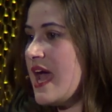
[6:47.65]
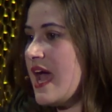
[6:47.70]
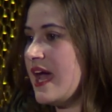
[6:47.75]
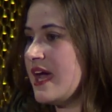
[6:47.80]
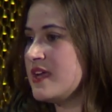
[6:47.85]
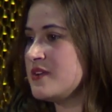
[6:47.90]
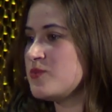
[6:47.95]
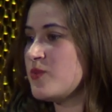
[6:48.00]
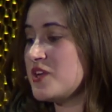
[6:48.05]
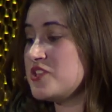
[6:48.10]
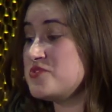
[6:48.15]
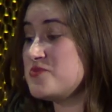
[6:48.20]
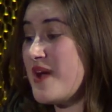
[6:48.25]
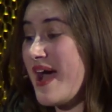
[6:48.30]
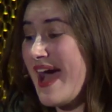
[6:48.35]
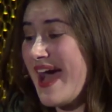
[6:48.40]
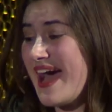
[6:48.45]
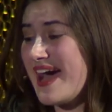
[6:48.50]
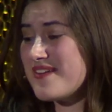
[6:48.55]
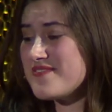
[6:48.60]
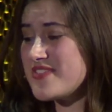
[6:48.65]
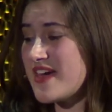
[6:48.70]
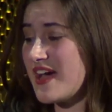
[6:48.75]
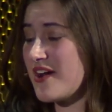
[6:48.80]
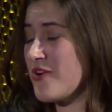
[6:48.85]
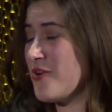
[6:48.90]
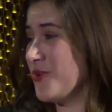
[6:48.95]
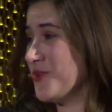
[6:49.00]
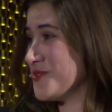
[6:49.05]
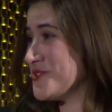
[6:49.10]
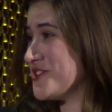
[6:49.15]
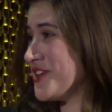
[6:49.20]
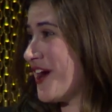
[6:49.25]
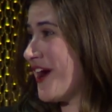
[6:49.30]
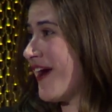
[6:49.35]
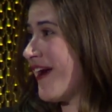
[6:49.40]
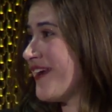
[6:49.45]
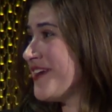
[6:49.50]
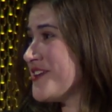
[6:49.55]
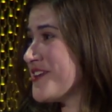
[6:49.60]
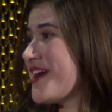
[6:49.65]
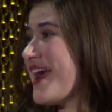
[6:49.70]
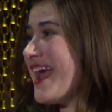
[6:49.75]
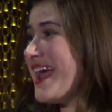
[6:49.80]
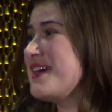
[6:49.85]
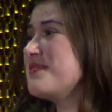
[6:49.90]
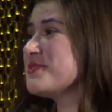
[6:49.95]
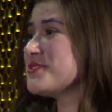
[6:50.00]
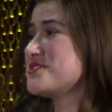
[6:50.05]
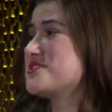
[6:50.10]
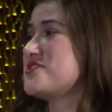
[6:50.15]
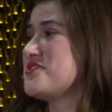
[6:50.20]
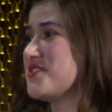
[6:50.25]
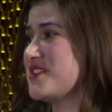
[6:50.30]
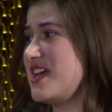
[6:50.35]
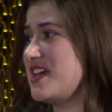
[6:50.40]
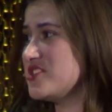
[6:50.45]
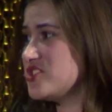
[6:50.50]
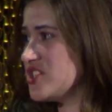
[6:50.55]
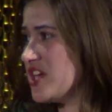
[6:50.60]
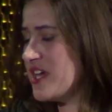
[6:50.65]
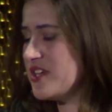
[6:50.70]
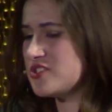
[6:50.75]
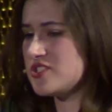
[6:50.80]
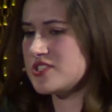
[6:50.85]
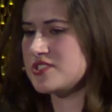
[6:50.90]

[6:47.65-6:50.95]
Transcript: And when you have that culture, you're able to create change.